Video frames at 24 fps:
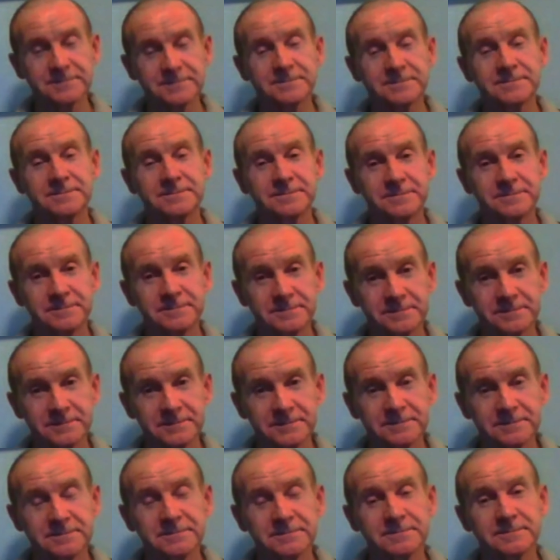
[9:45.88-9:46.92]

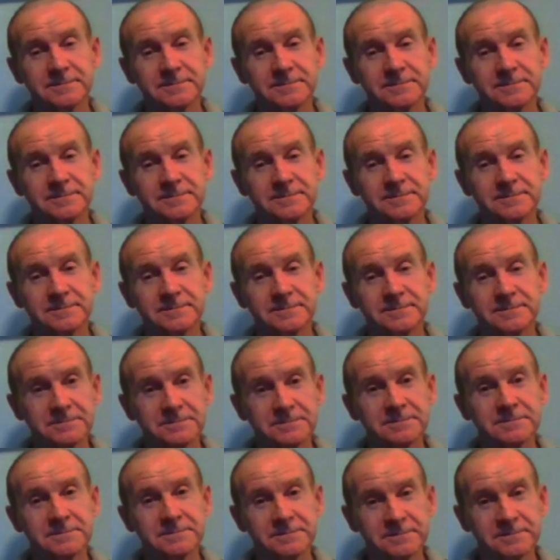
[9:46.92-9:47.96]

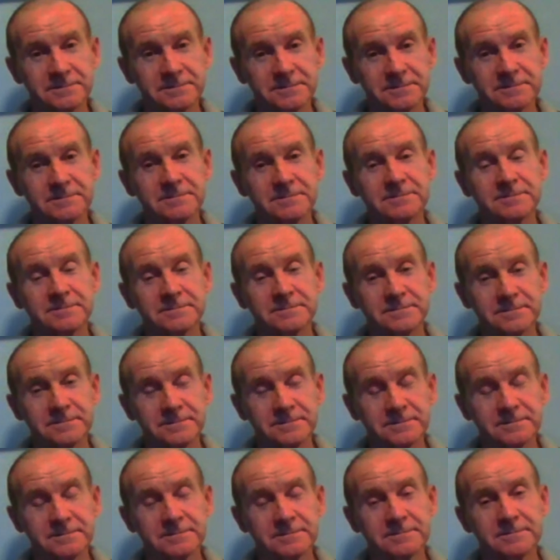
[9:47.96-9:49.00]

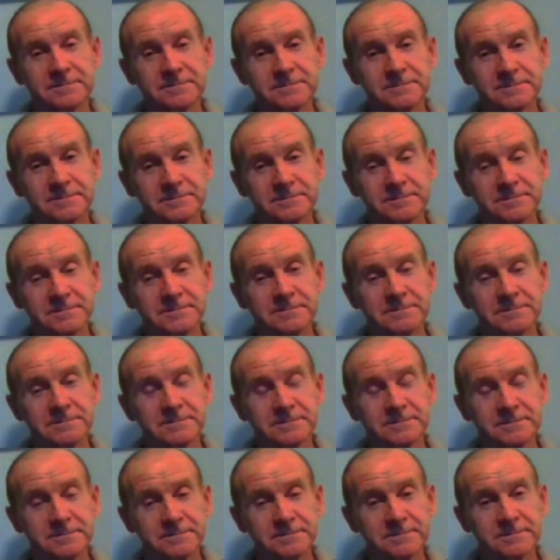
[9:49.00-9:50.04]

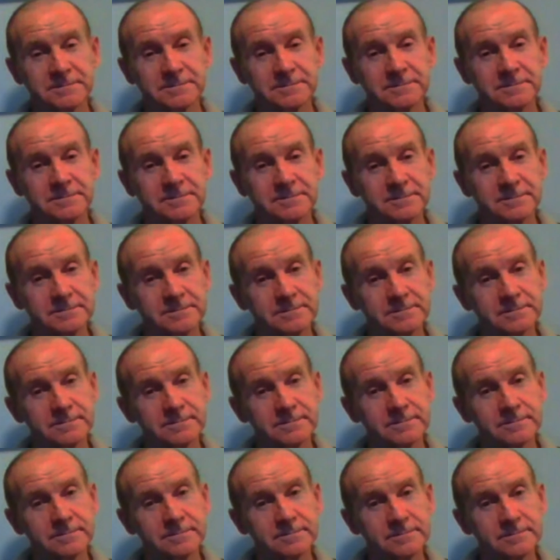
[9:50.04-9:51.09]

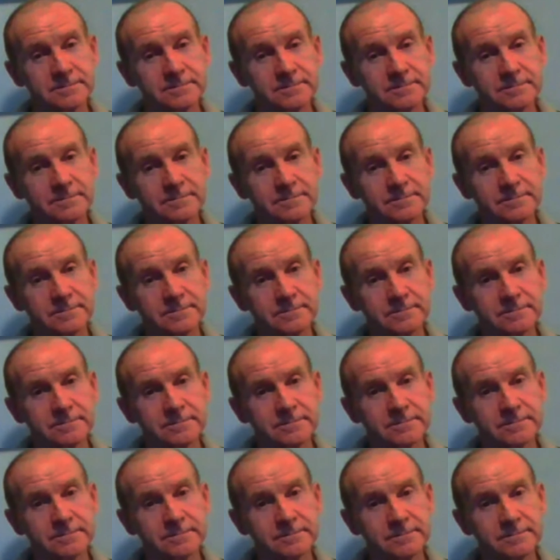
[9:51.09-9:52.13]

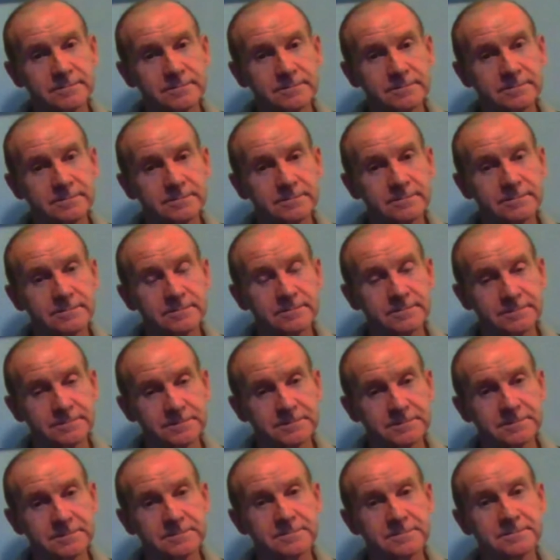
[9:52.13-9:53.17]

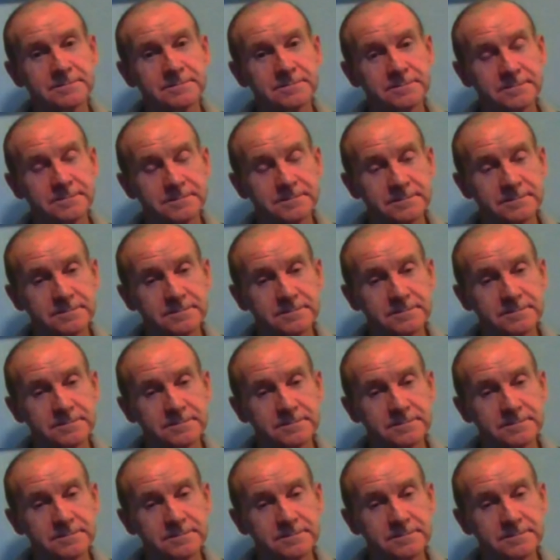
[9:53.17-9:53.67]
(silent)